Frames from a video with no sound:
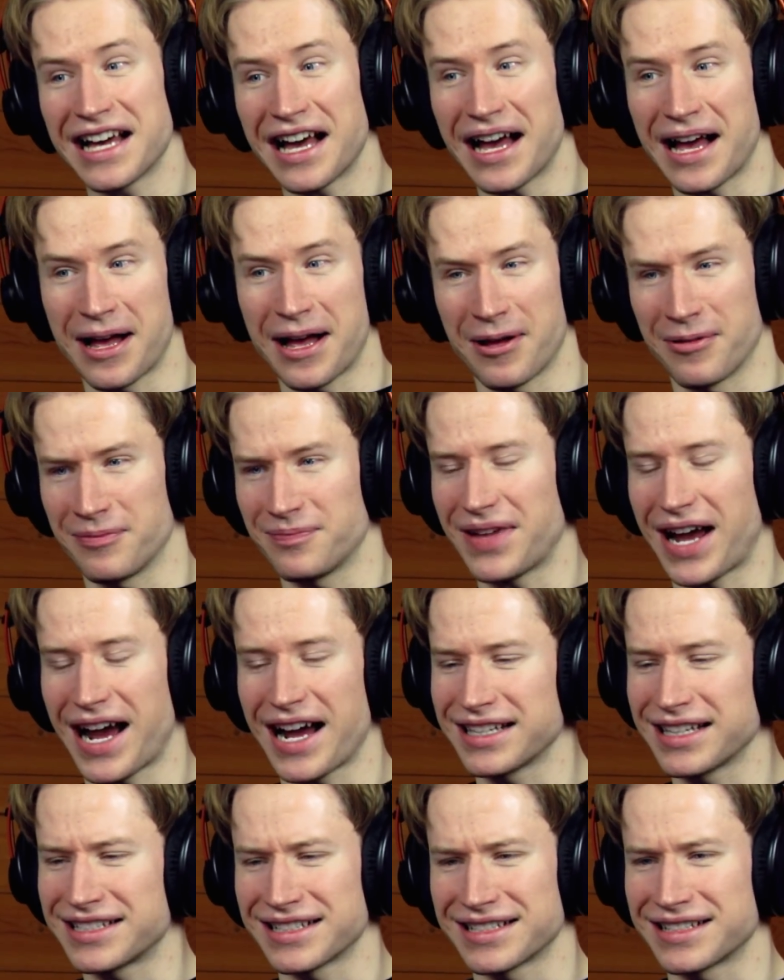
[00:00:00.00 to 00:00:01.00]
uh,
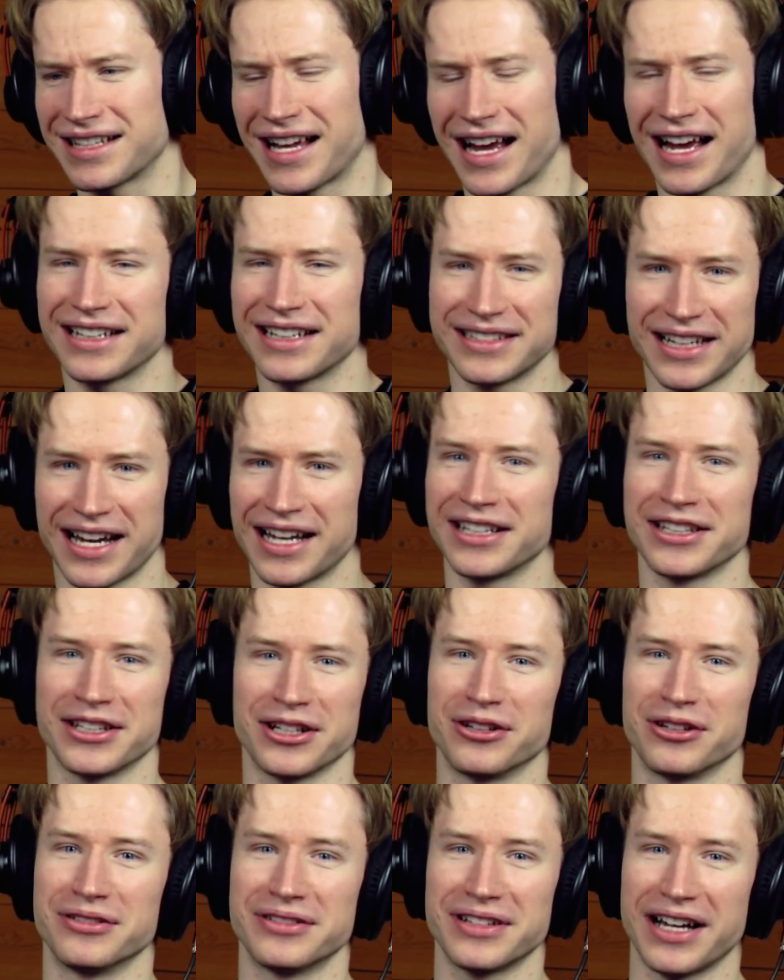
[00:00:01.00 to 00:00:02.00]
I just I I don't
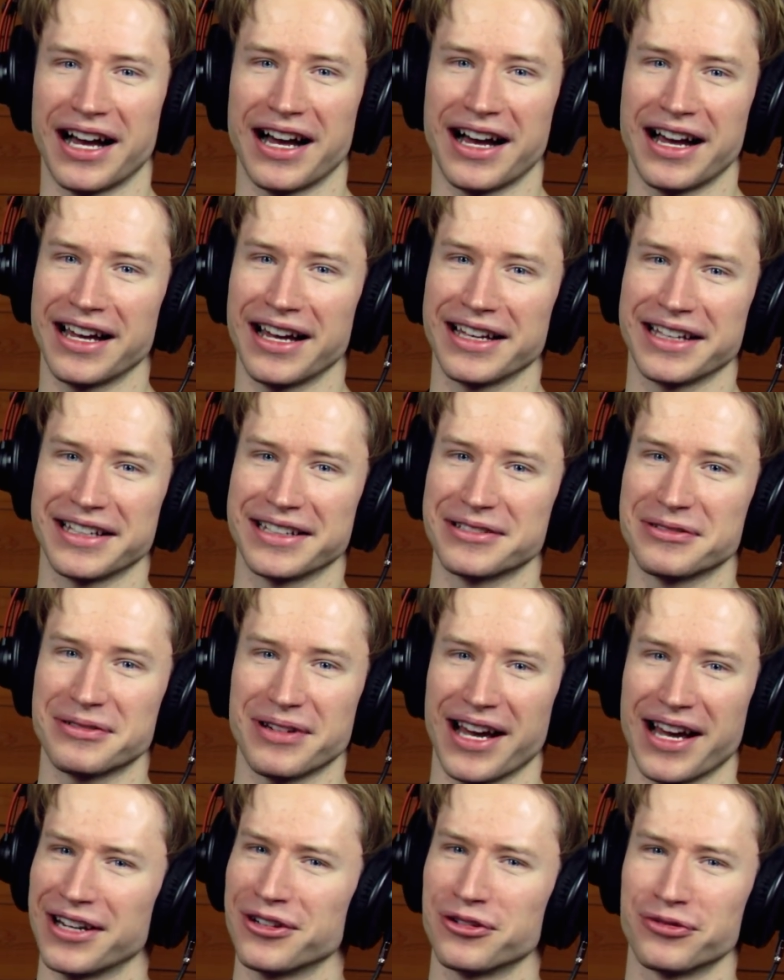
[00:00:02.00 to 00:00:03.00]
know I
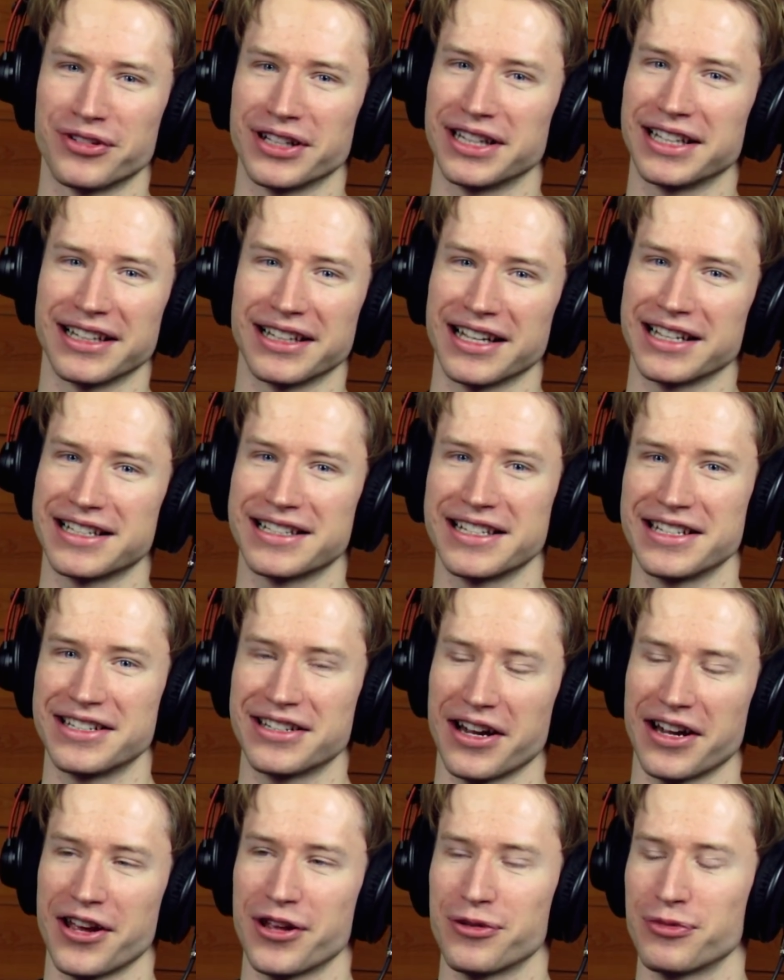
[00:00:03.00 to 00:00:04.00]
I don't really like
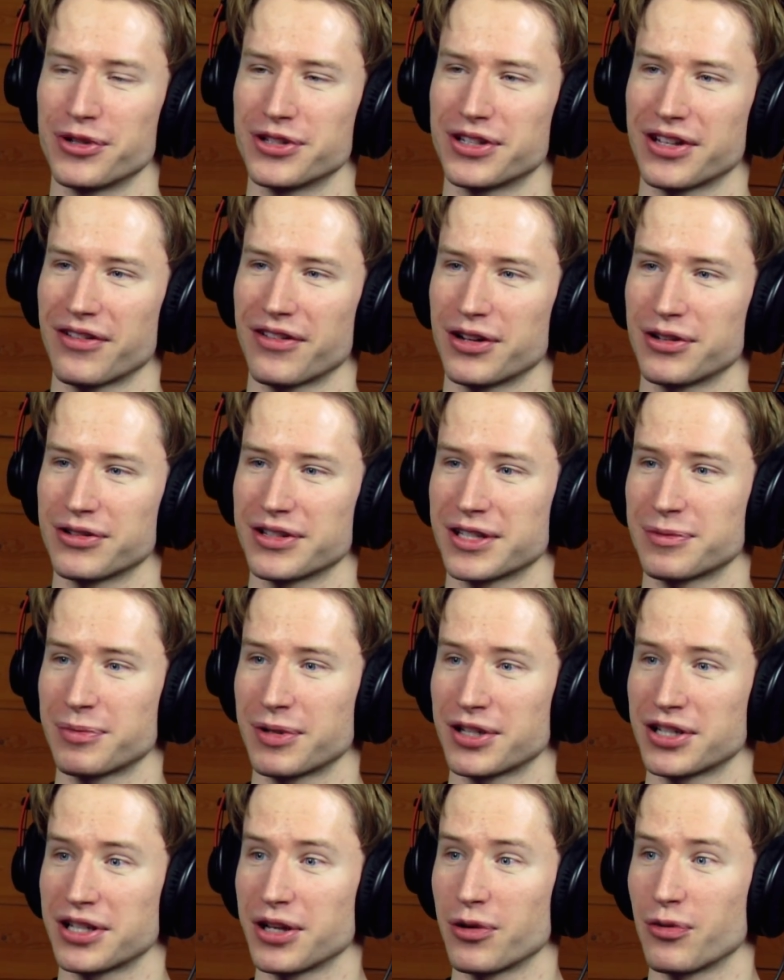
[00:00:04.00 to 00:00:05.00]
CGI in music videos,
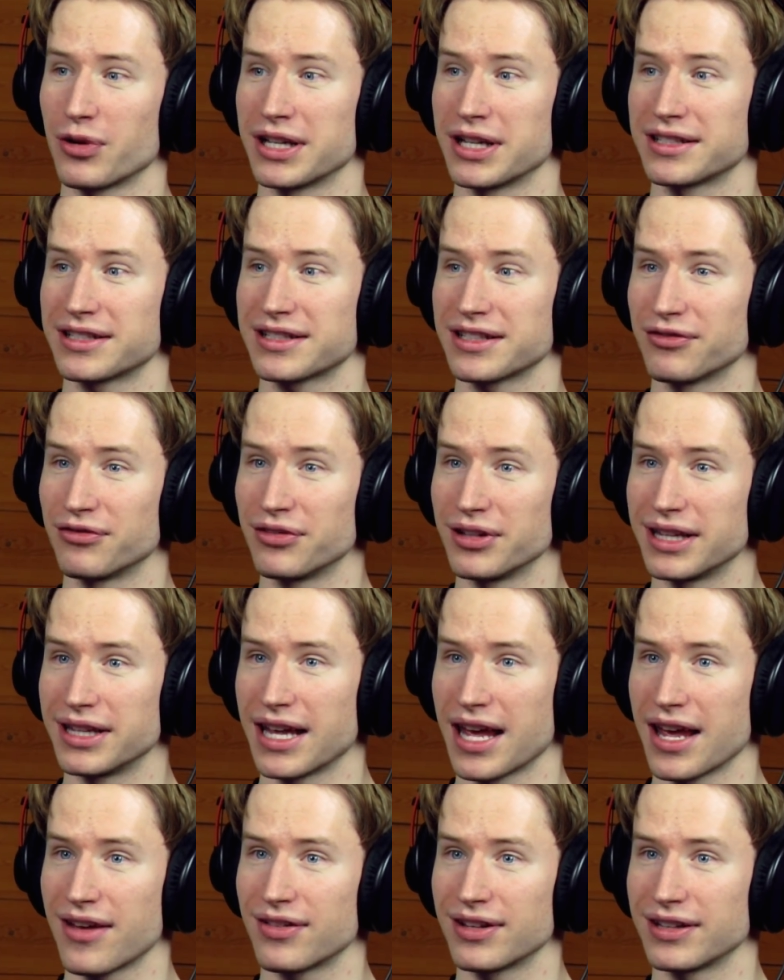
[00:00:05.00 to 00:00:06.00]
especially when it's
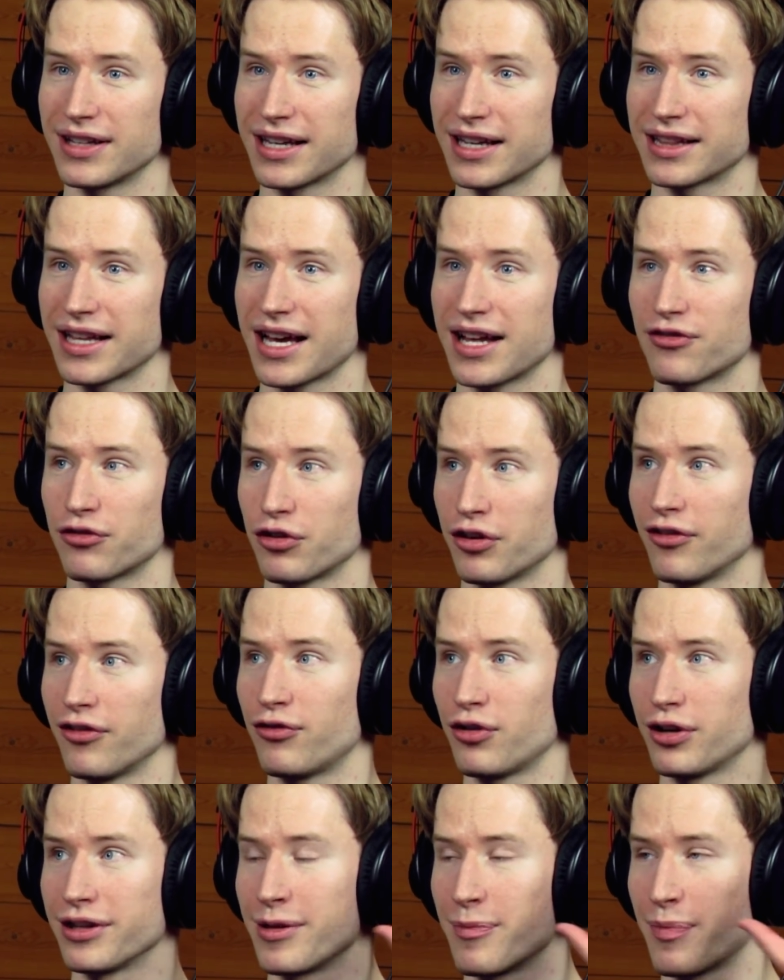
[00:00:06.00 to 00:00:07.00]
really heavy like that for
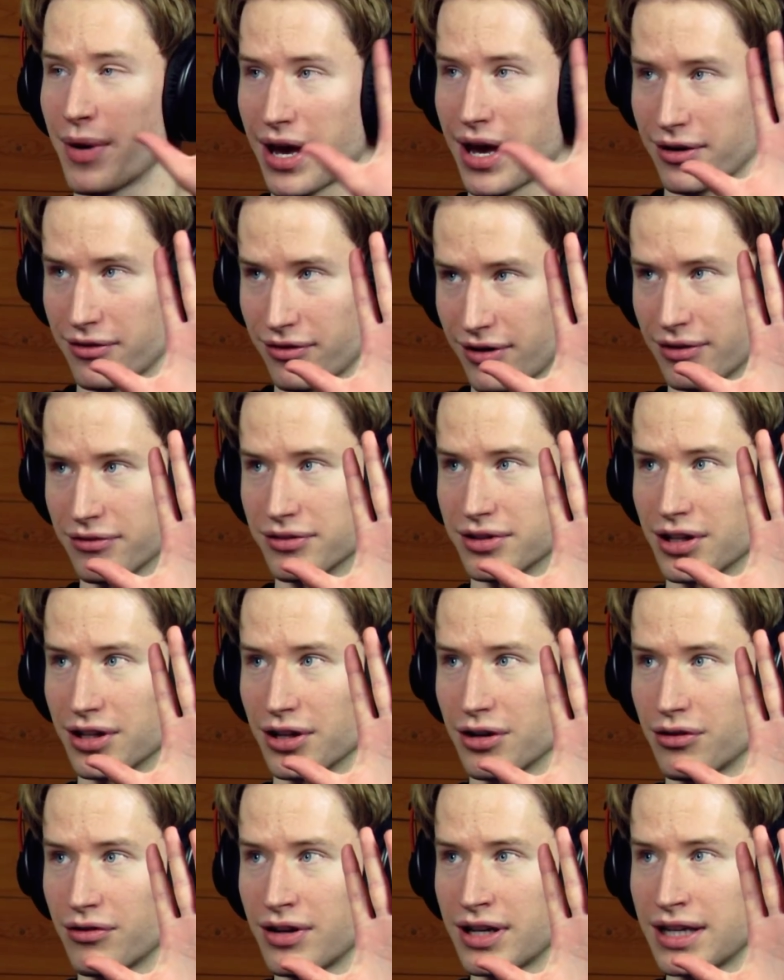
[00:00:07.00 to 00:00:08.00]
for the background, you
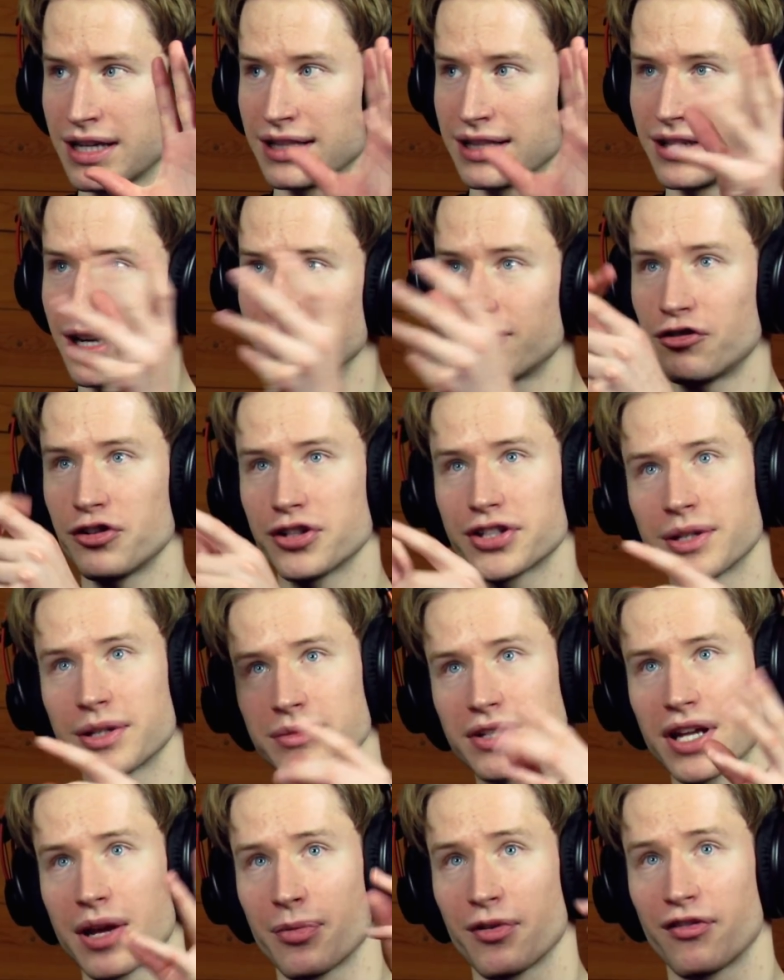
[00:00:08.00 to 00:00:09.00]
know, not for some
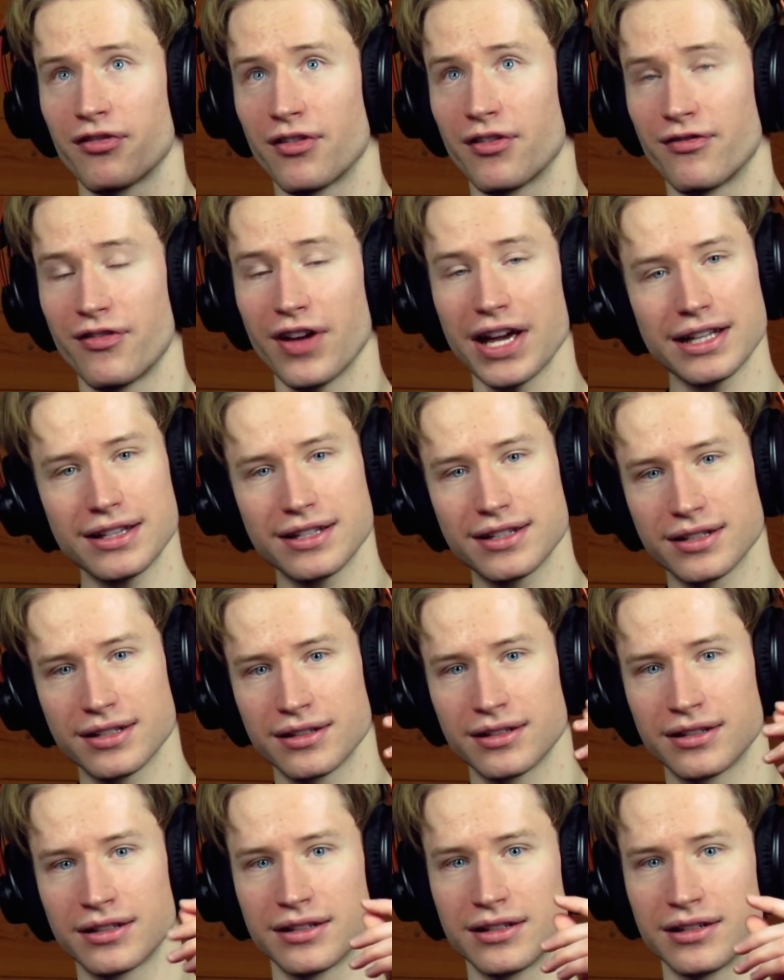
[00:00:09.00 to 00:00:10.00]
type of effects,
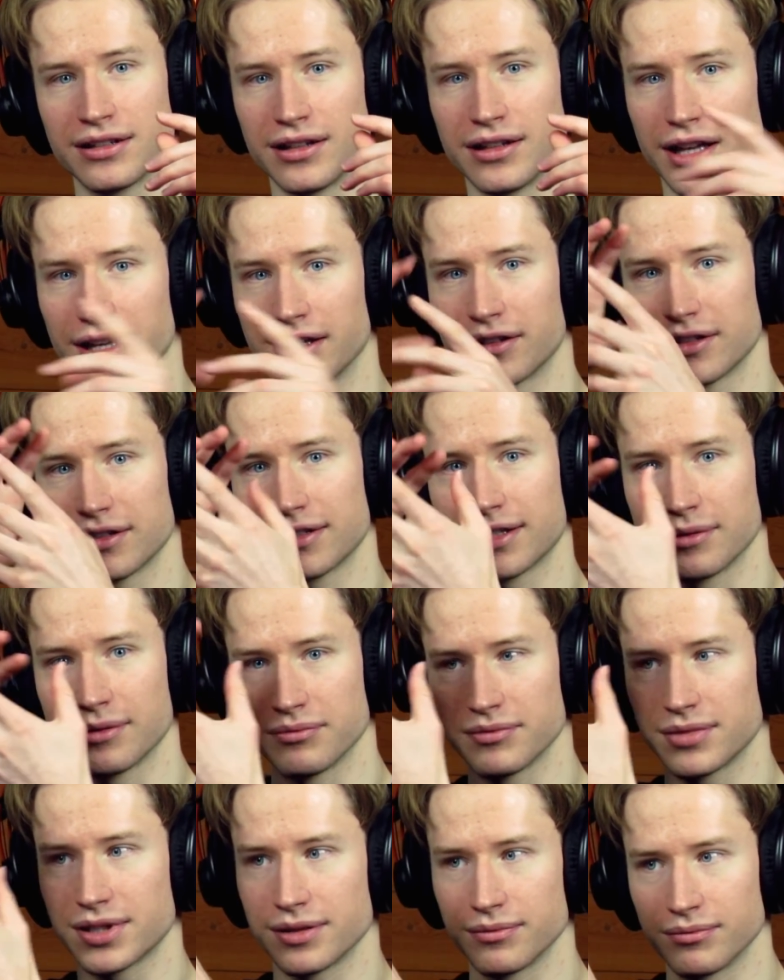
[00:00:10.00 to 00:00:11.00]
like
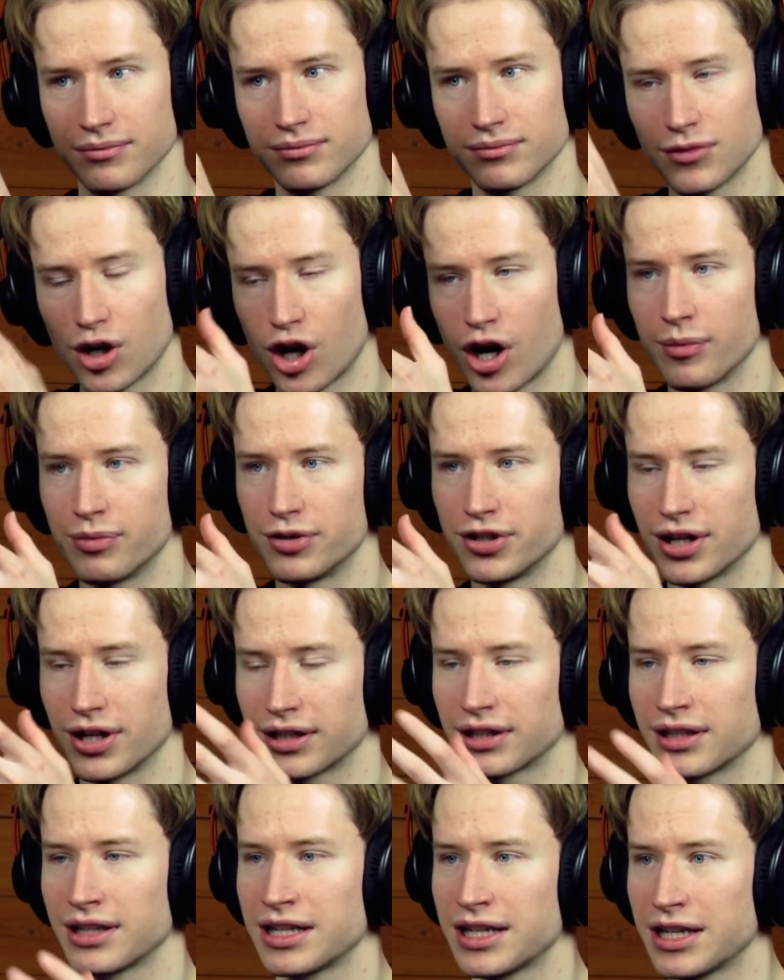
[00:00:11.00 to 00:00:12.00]
some some
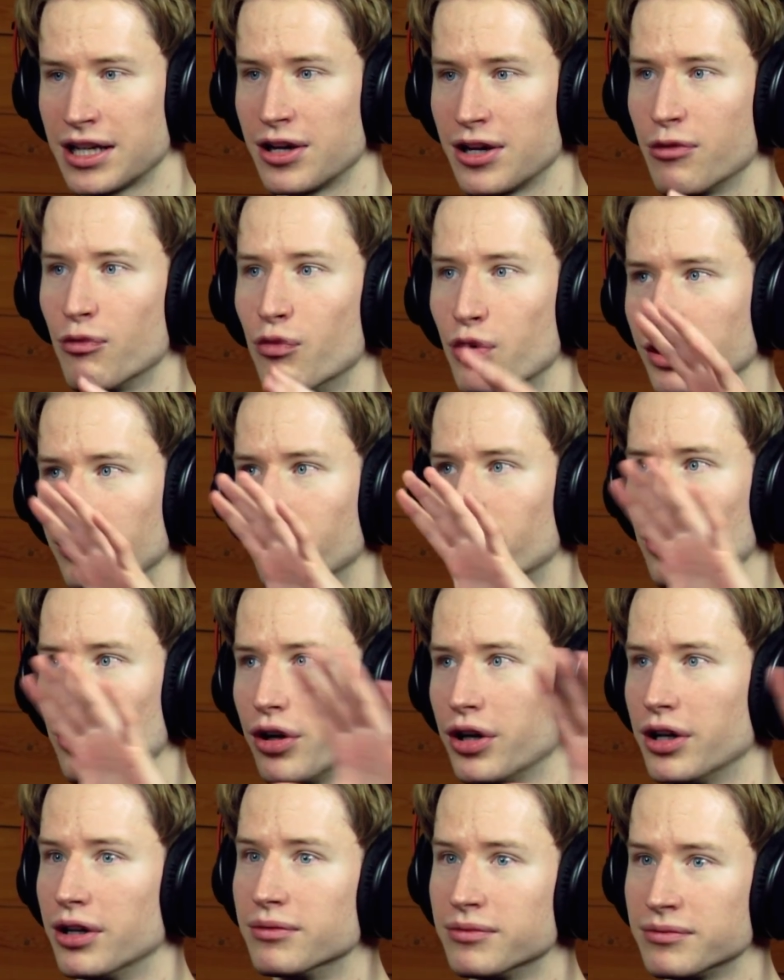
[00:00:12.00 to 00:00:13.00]
object, but
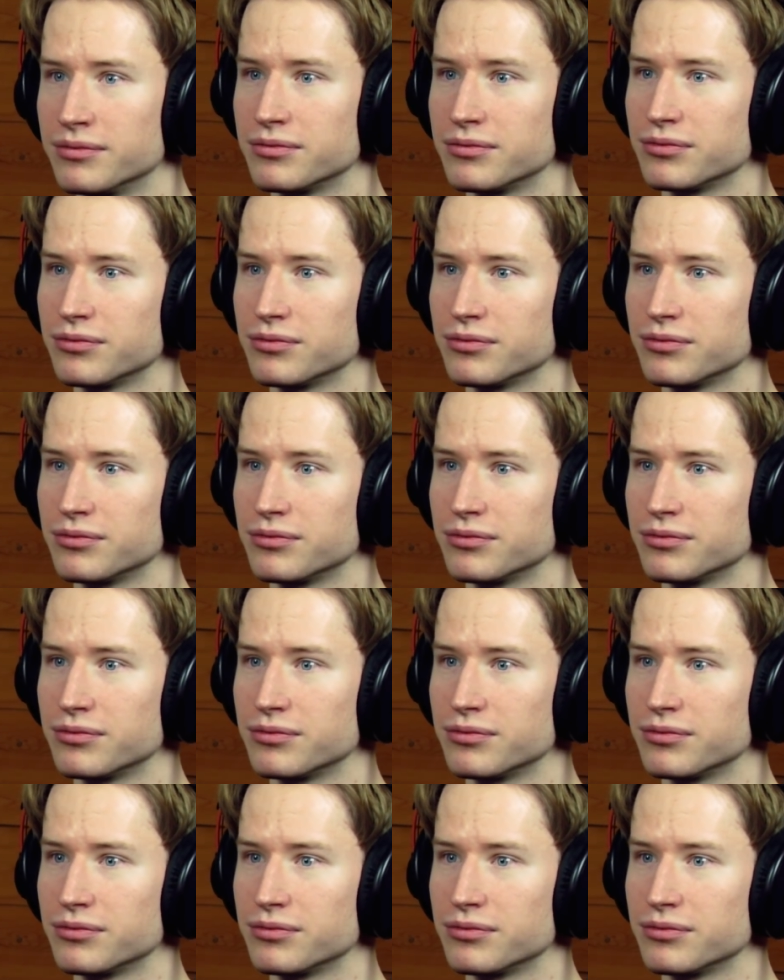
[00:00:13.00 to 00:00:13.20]
for